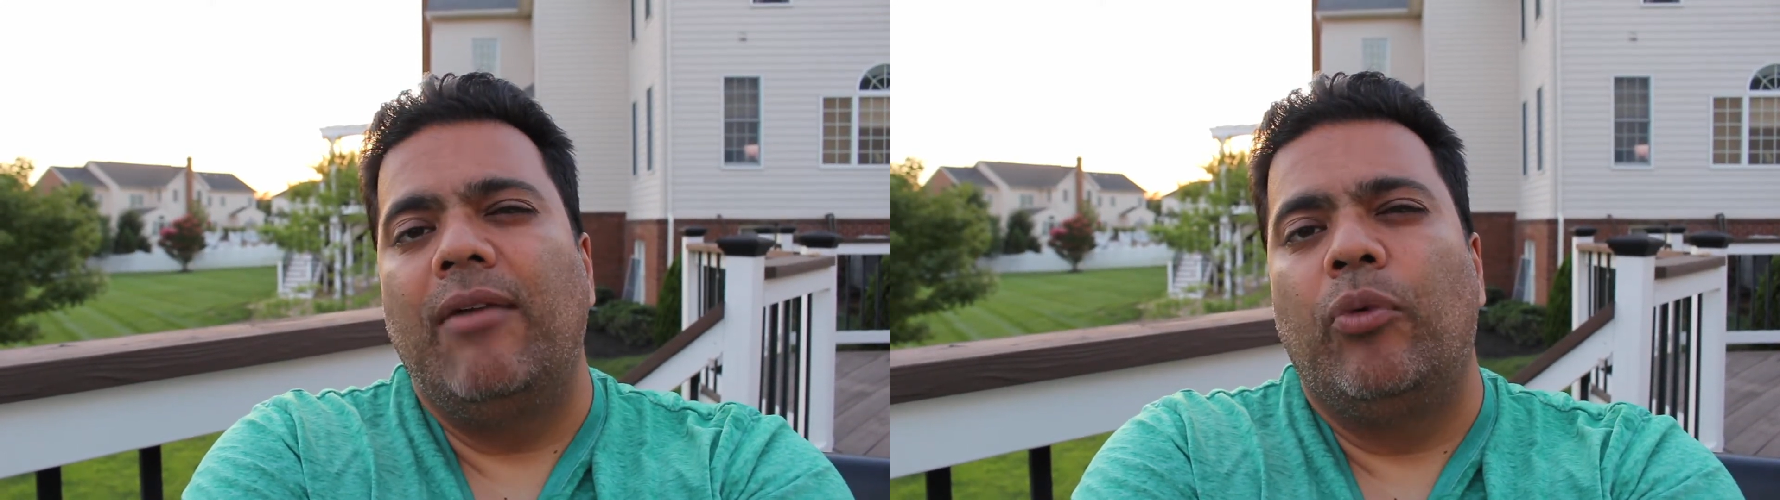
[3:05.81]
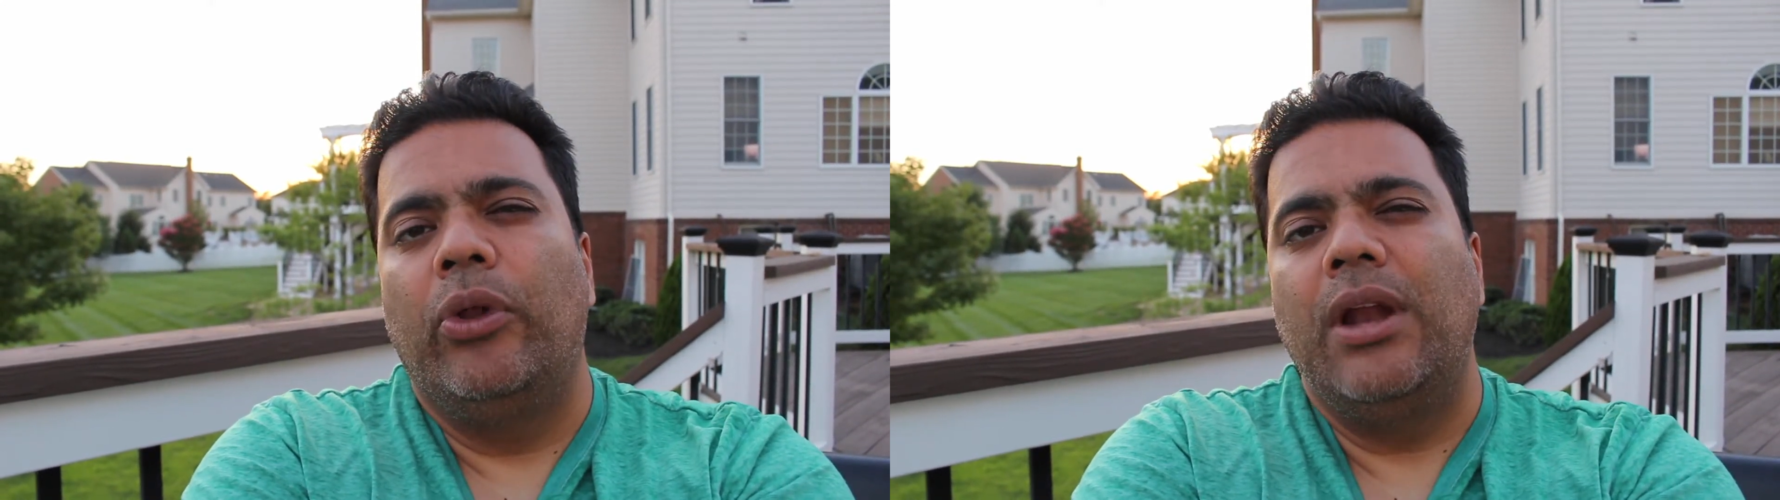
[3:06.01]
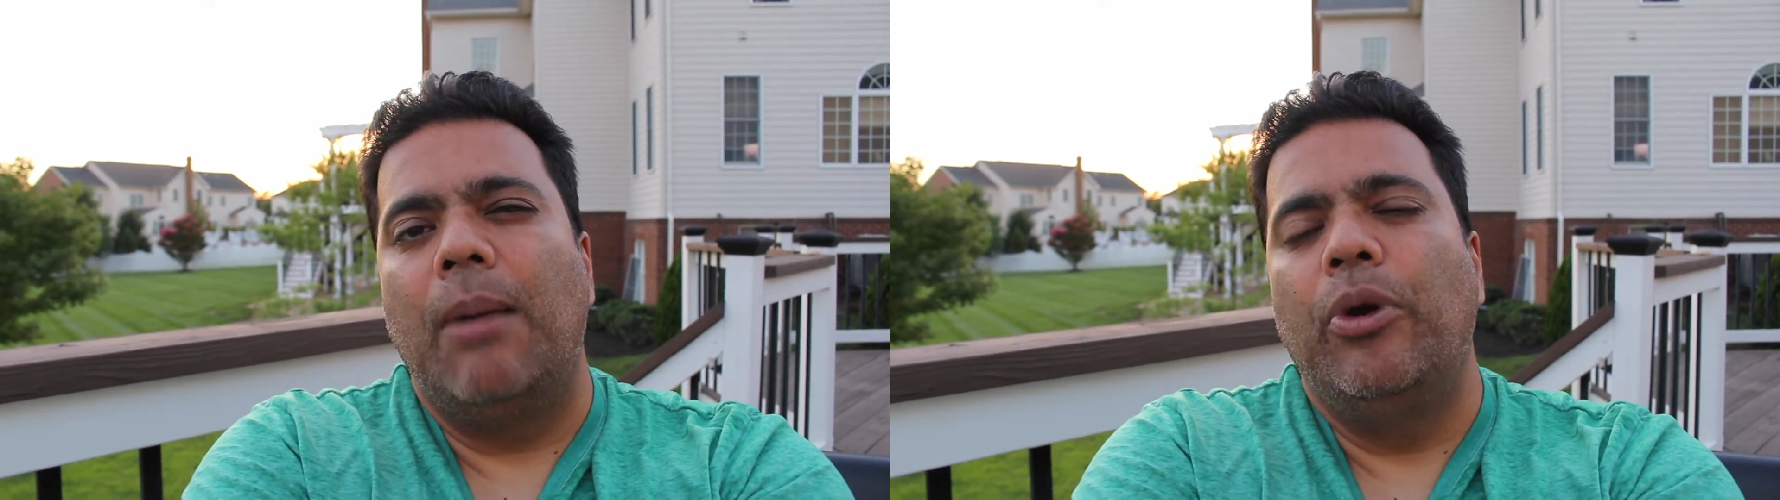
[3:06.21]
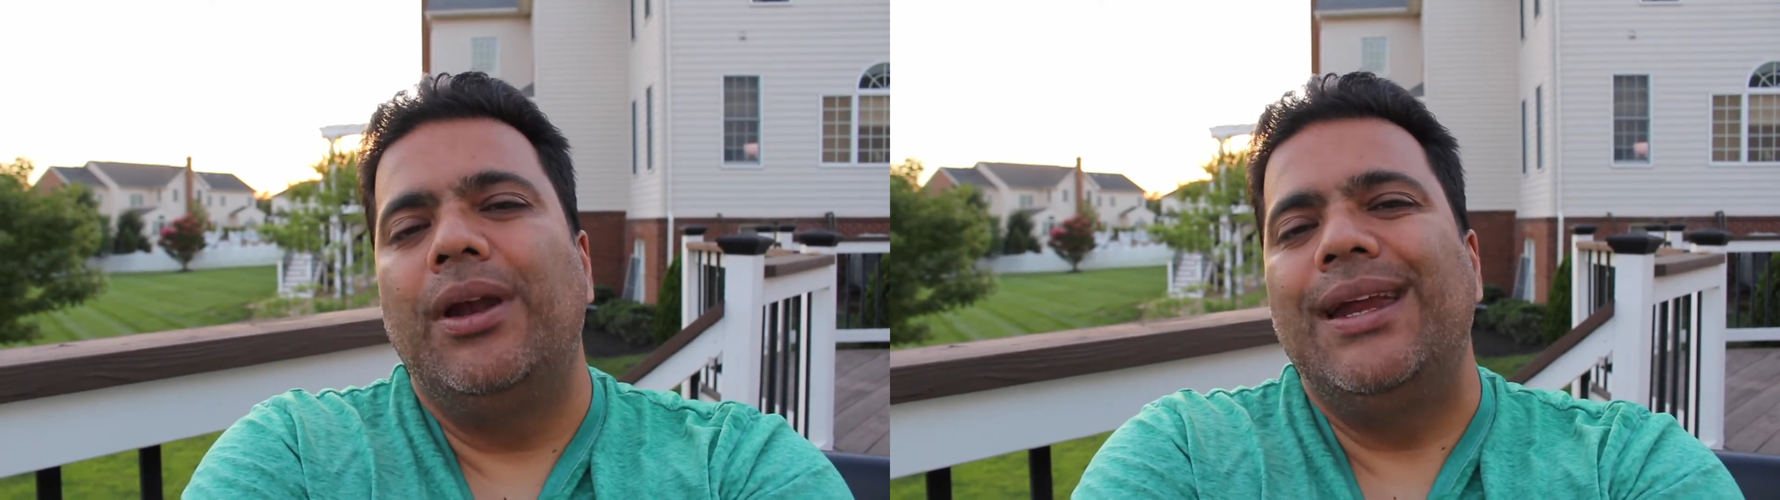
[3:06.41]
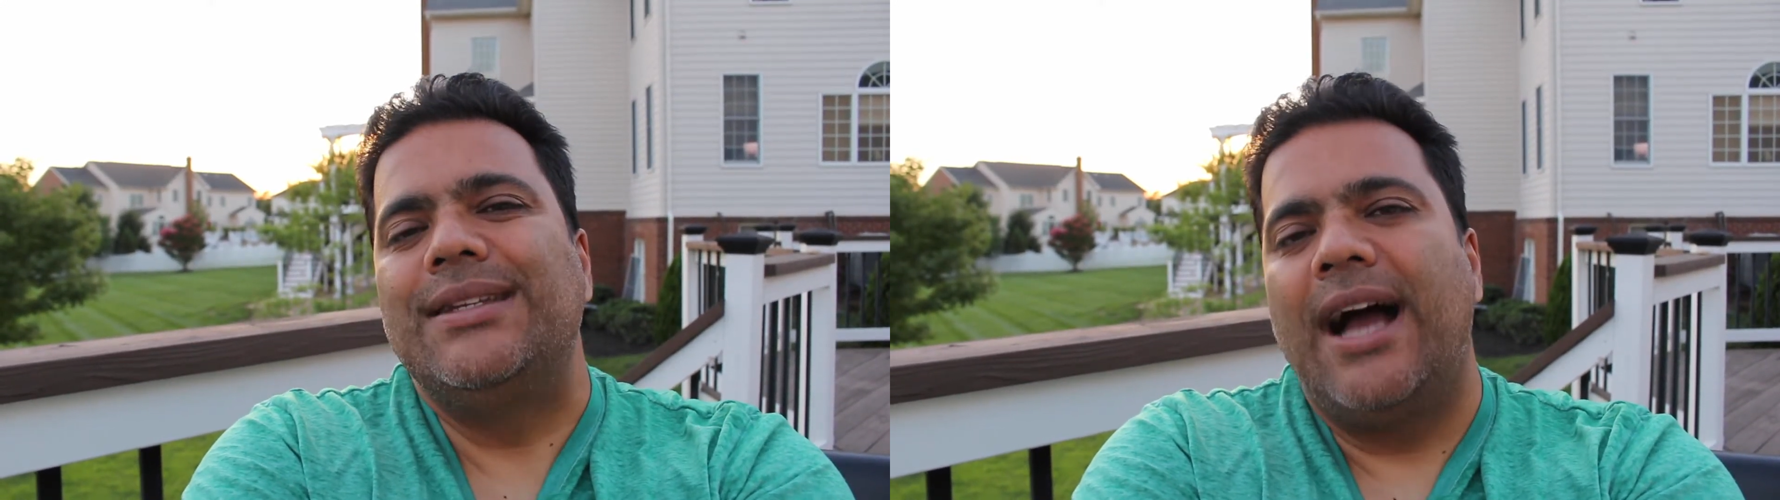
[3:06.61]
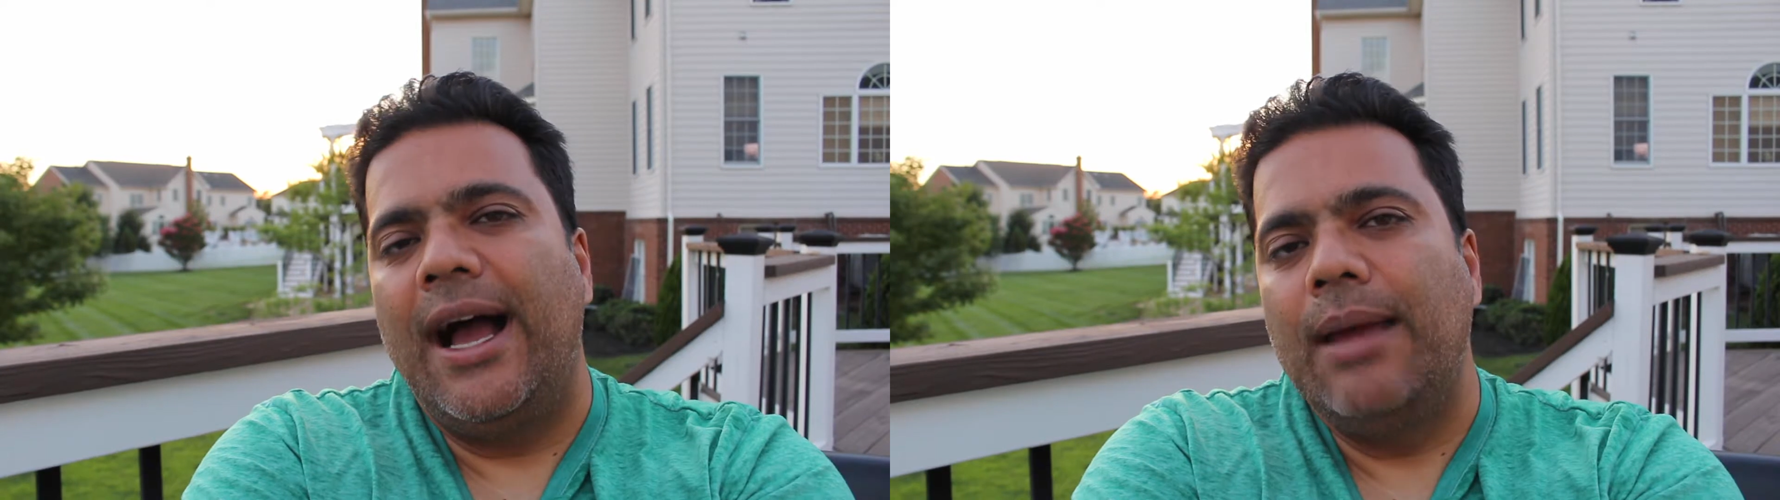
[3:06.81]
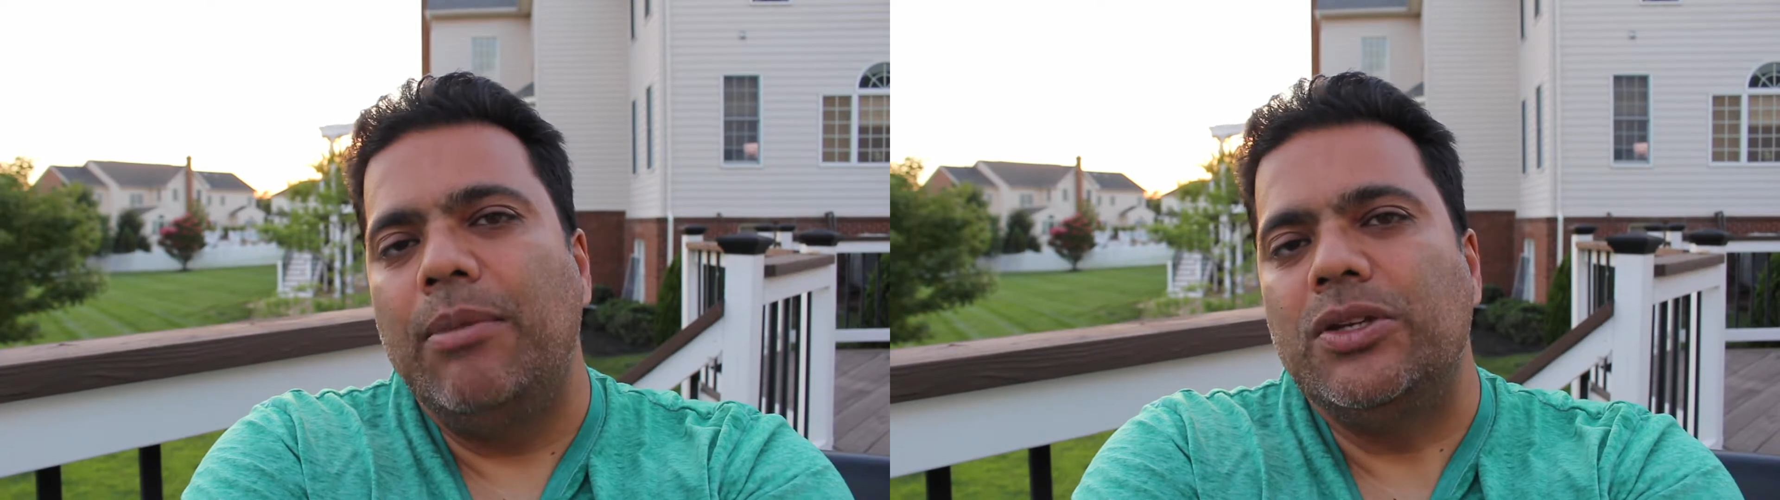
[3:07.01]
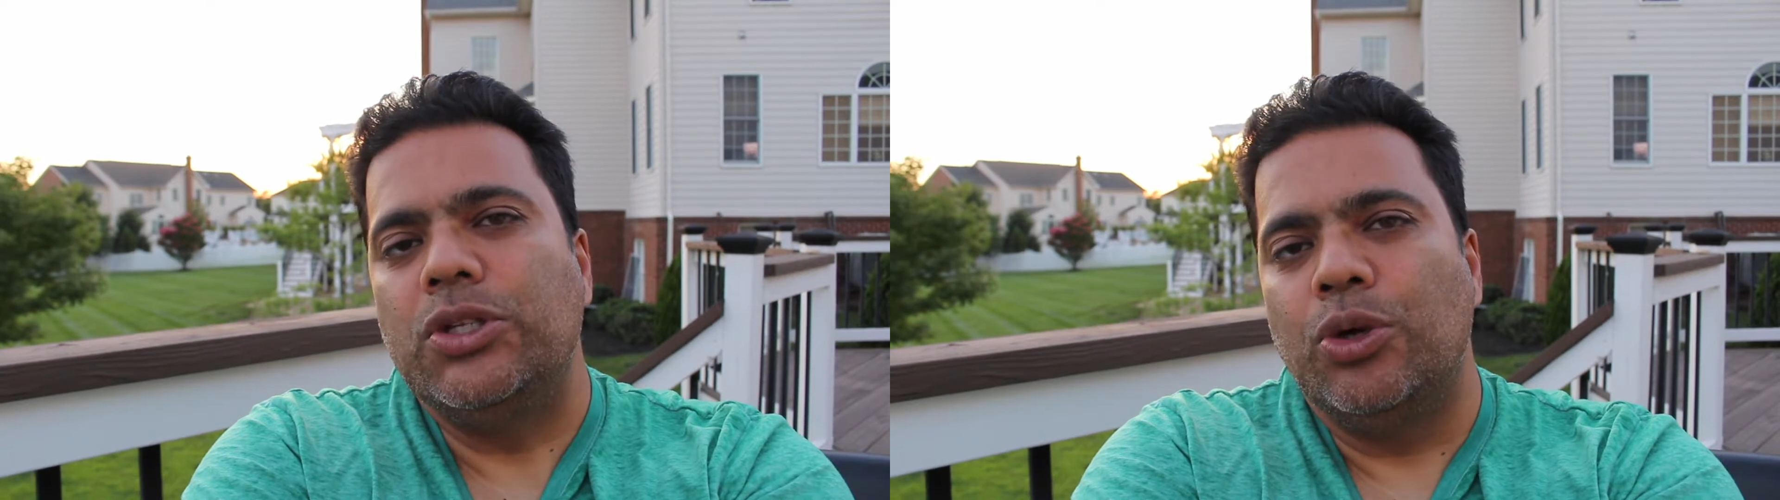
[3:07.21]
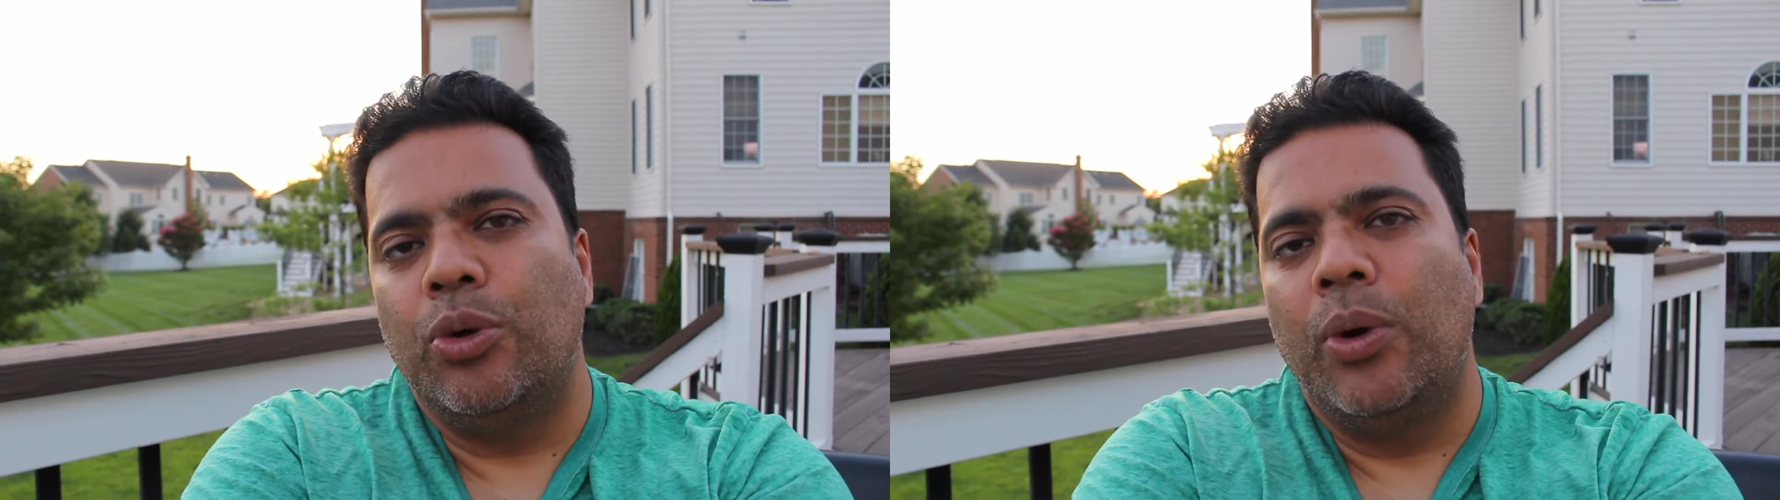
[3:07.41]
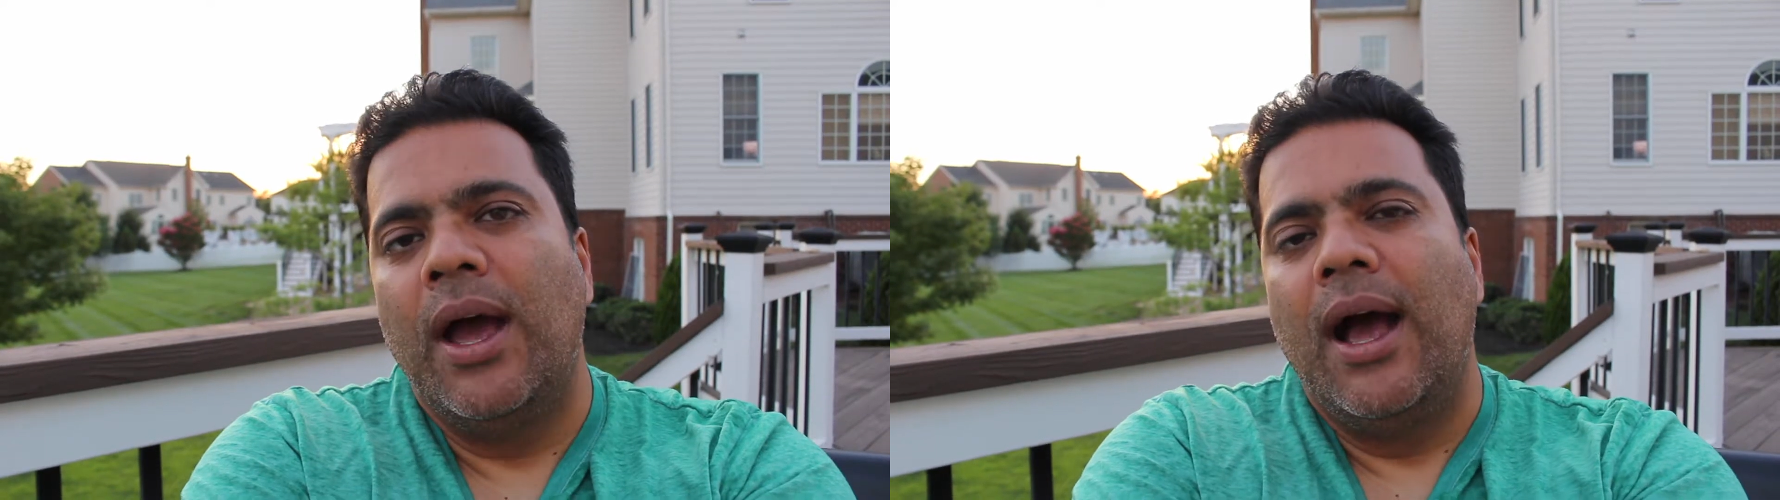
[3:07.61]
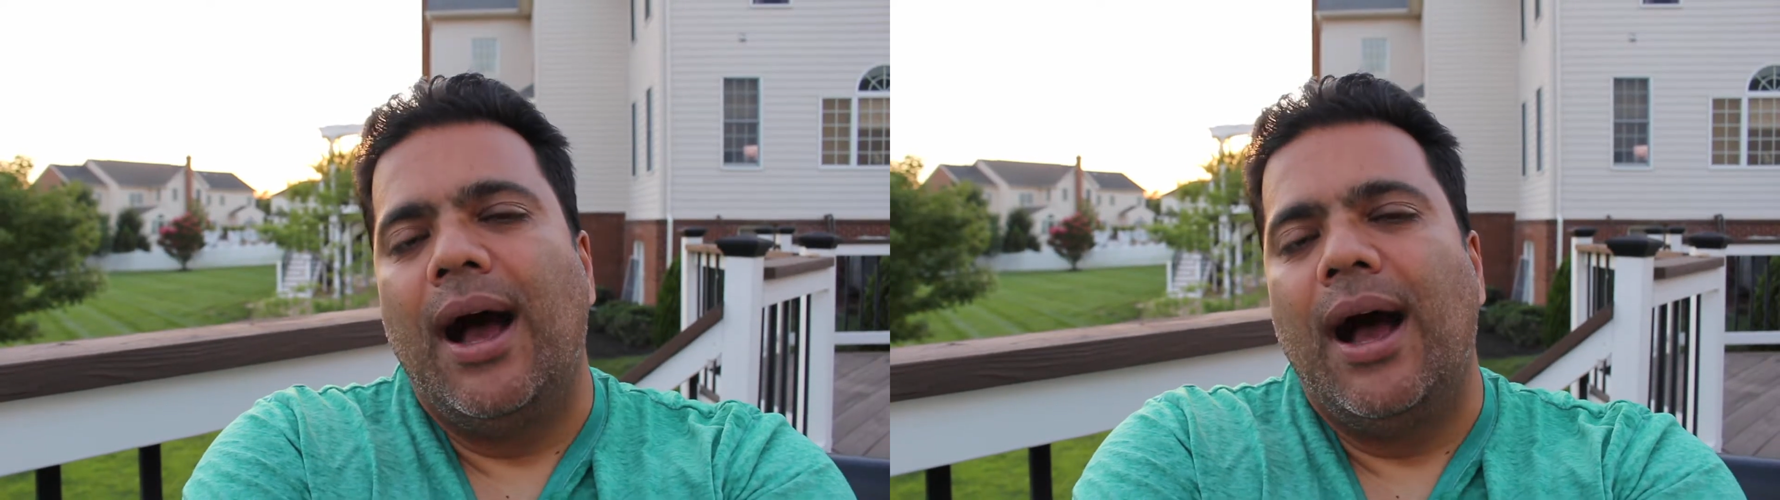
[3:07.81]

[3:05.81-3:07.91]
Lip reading: they've really not put any time into,